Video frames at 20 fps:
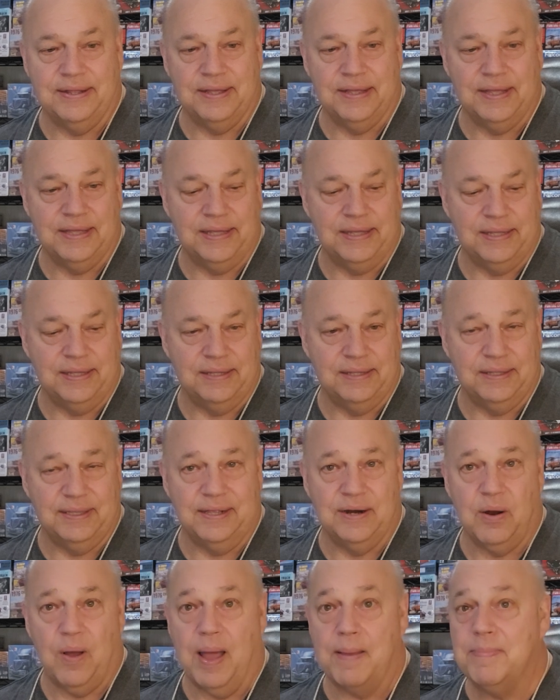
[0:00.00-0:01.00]

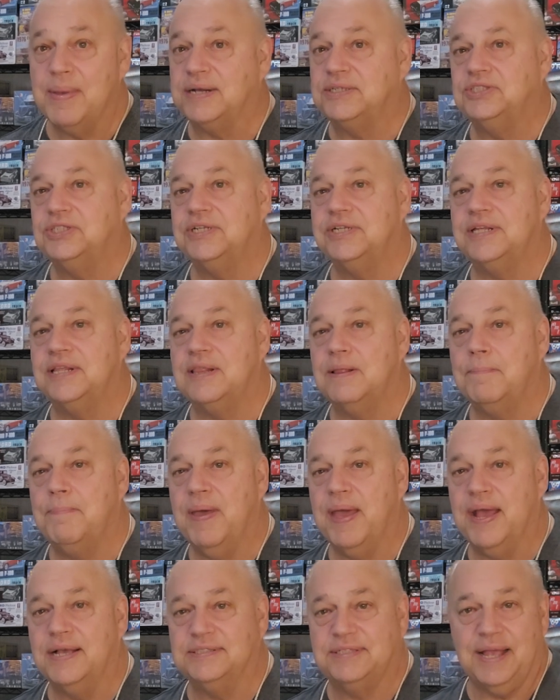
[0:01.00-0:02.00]
I mentioned in the
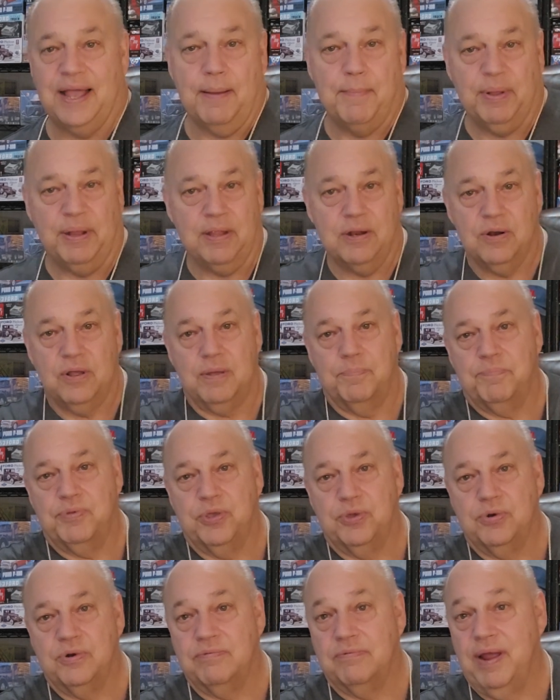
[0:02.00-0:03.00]
past, I got my little
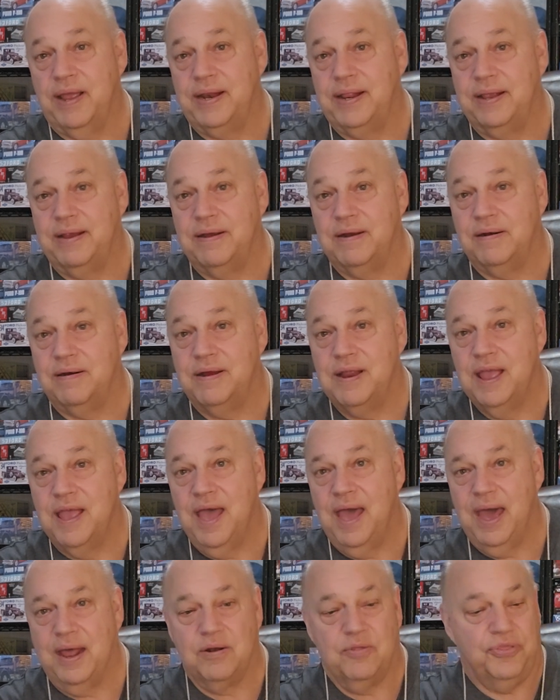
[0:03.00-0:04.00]
computer right here.
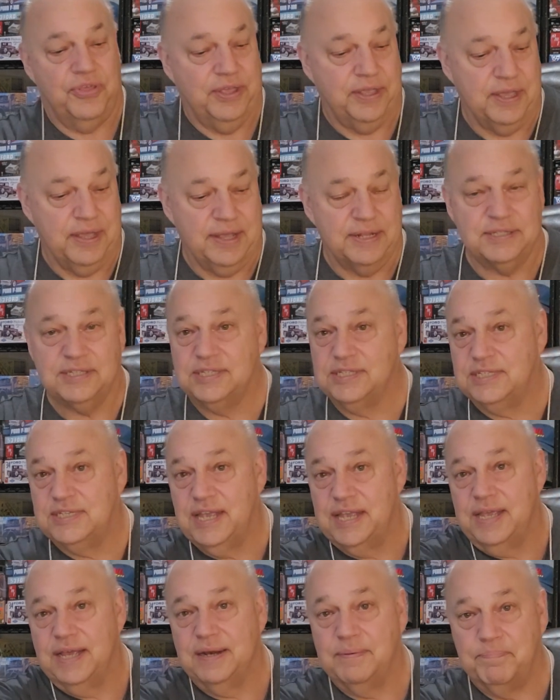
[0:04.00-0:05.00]
I don't think you can
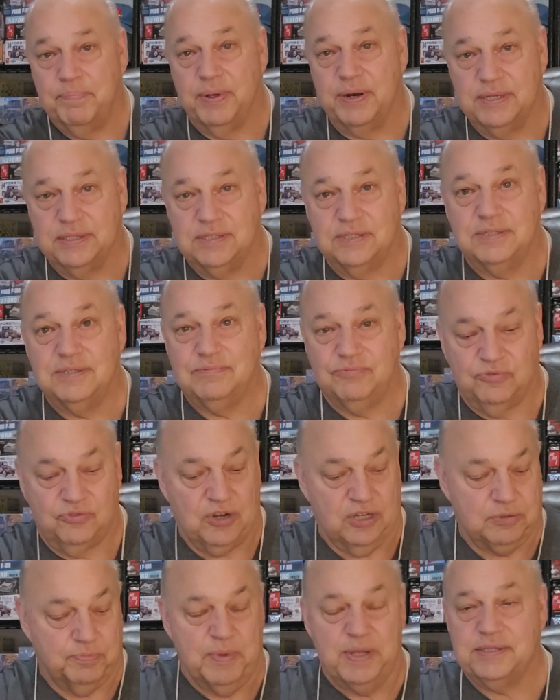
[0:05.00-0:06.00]
see it, but
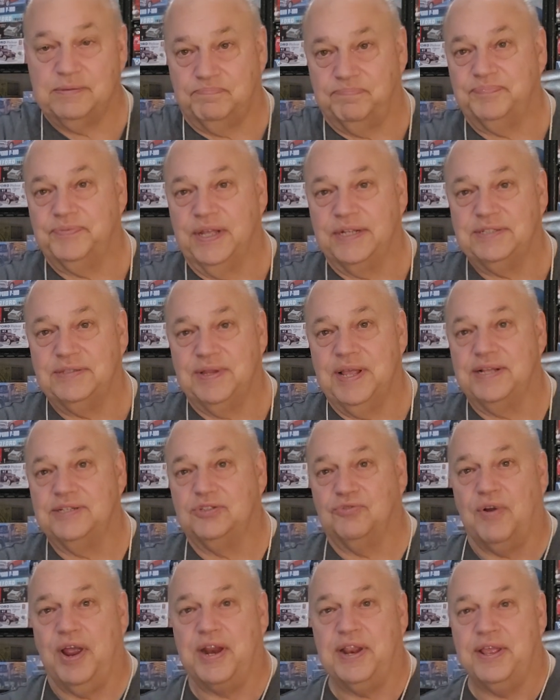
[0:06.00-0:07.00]
trust me,
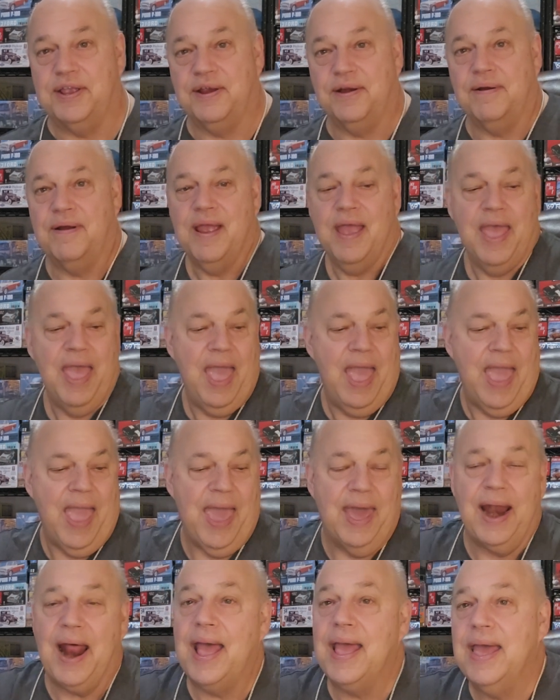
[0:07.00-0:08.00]
it's right here.
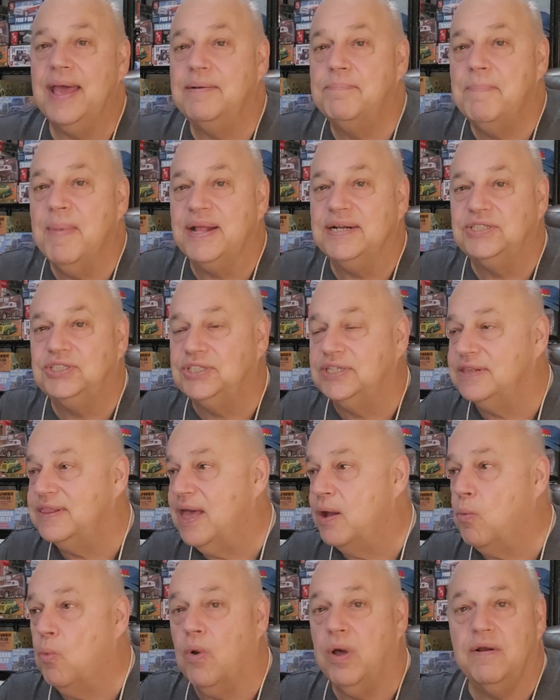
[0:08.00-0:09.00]
And I had mentioned
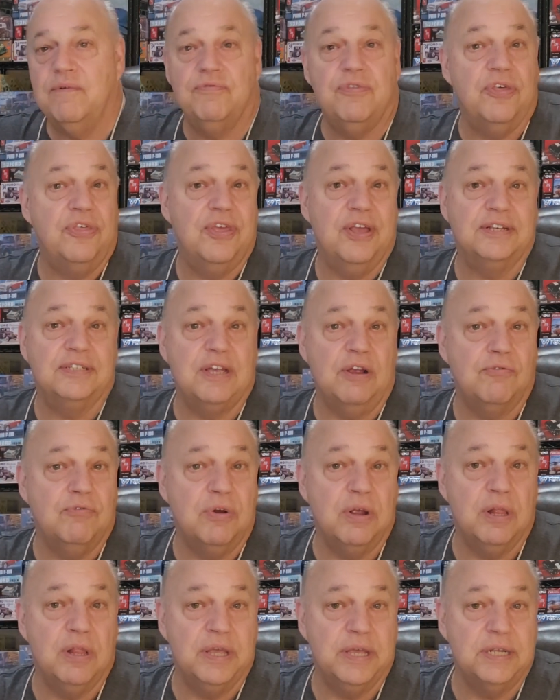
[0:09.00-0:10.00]
that one of the things I
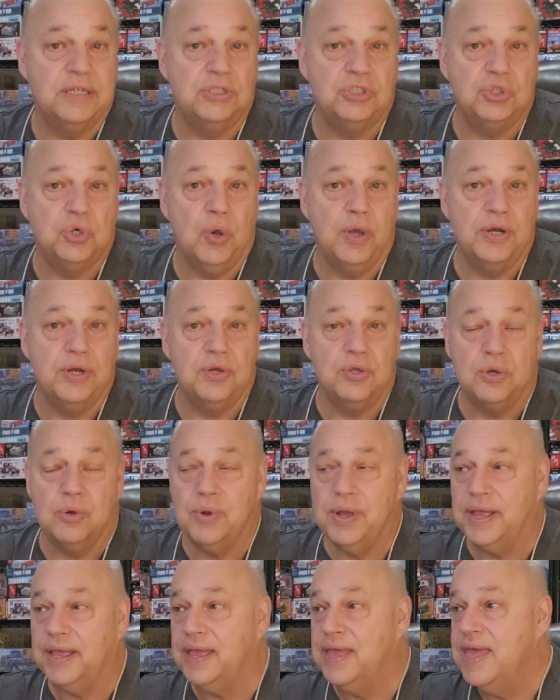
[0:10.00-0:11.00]
really enjoy
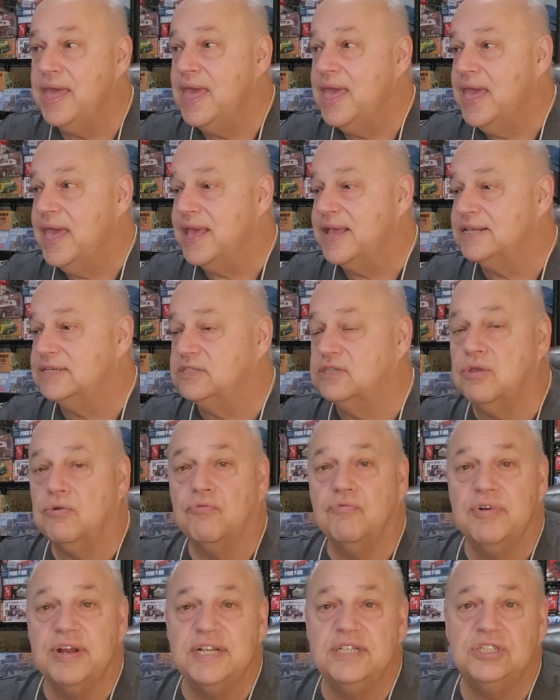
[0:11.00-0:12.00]
doing is the
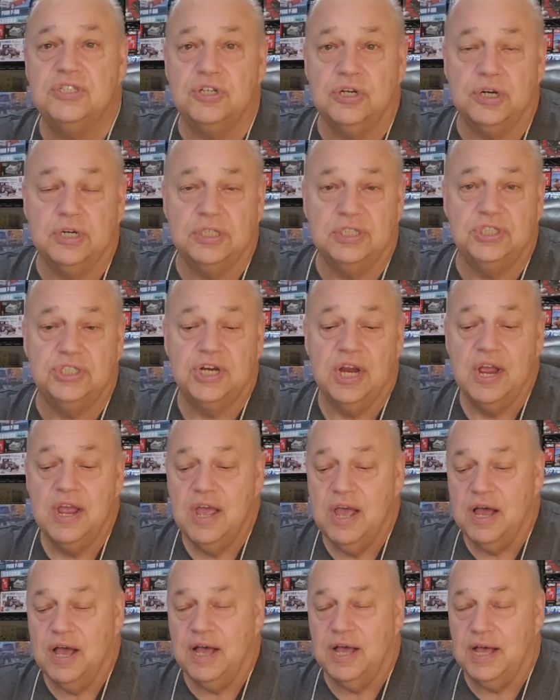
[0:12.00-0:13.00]
research
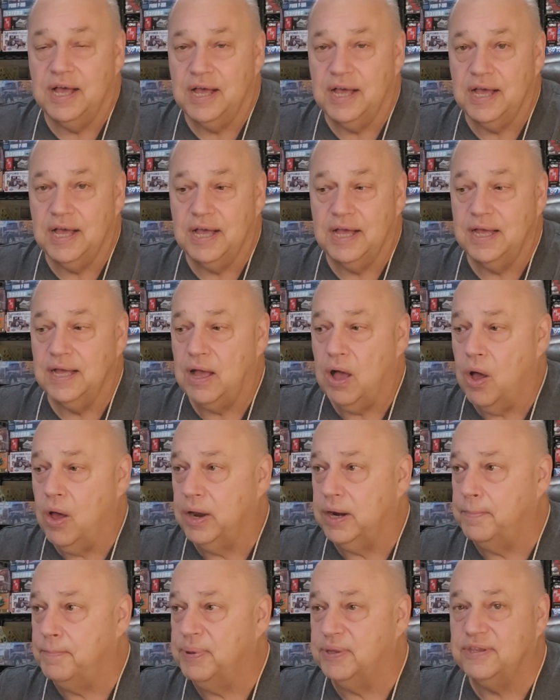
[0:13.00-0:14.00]

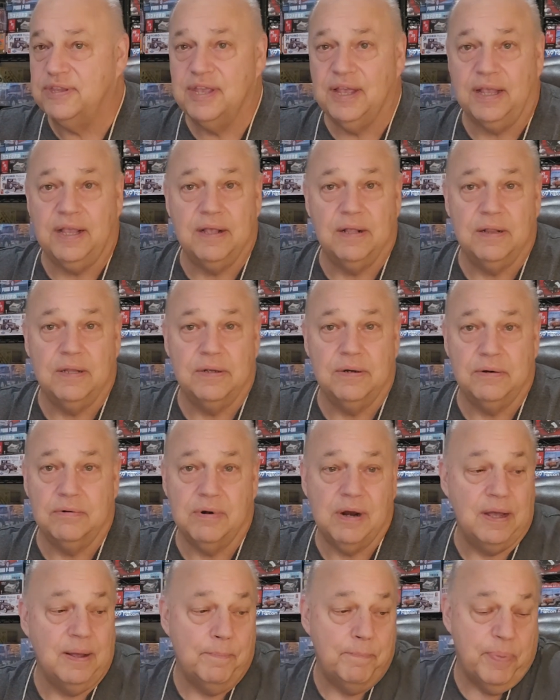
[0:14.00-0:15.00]
on a
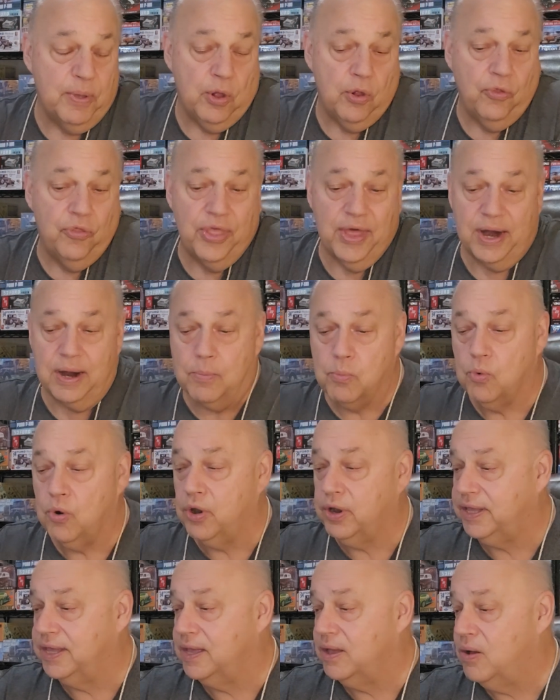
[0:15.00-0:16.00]
particular build that I'm
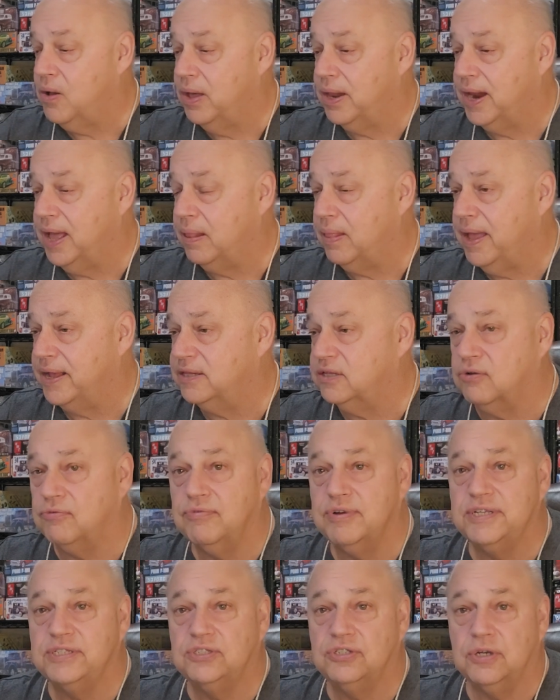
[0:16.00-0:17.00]
working on. I like to
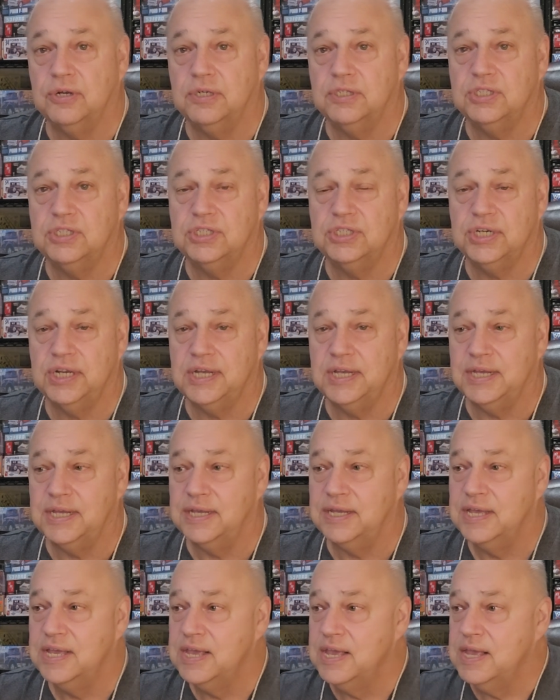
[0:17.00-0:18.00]
research
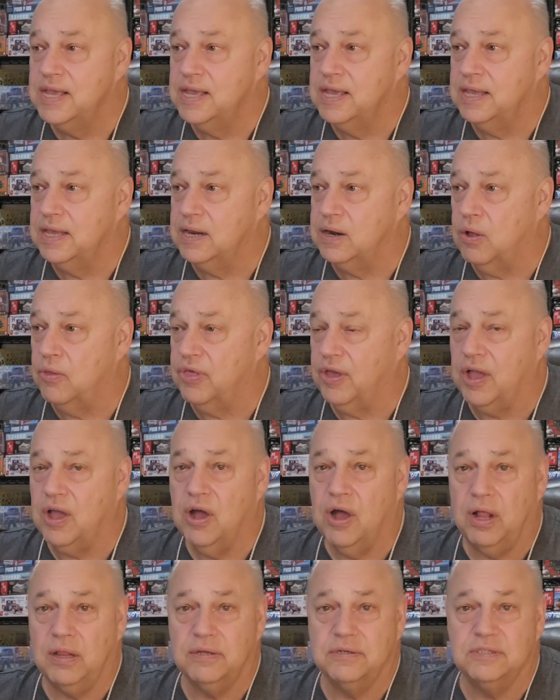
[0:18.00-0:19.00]
the
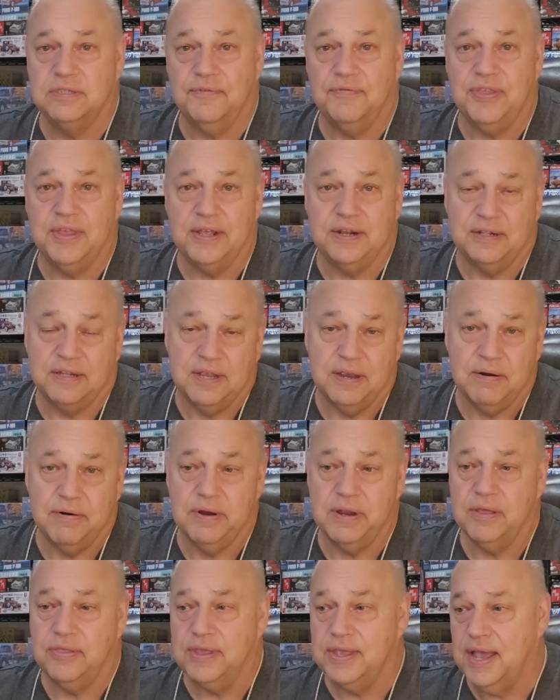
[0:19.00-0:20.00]
colors of the
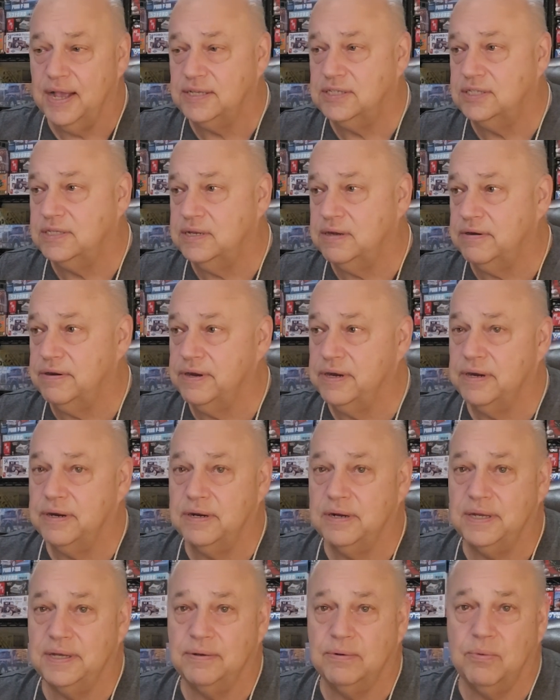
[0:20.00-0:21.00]
interior, the
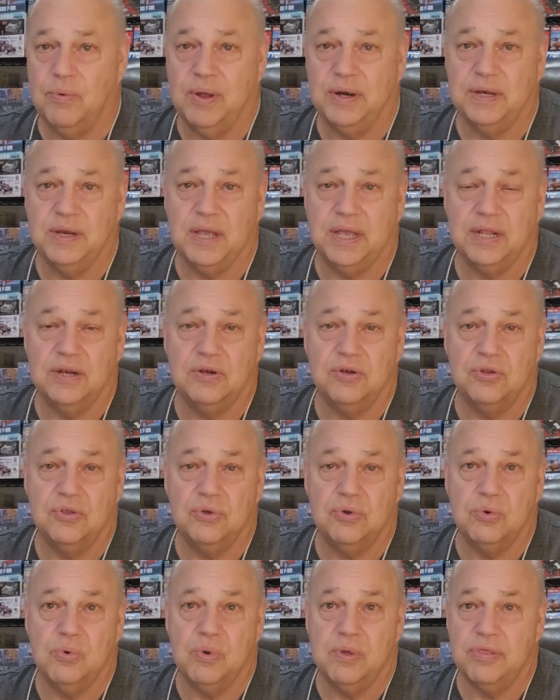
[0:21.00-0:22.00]
exterior, what you can
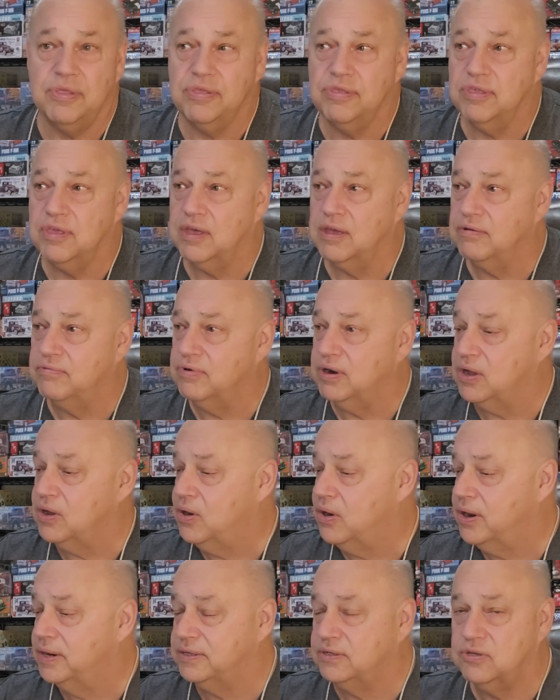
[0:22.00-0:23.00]
do with
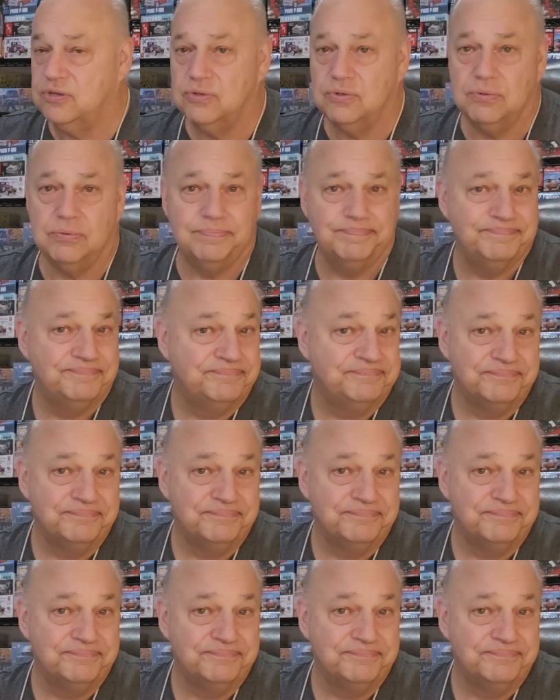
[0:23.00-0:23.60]
regard to,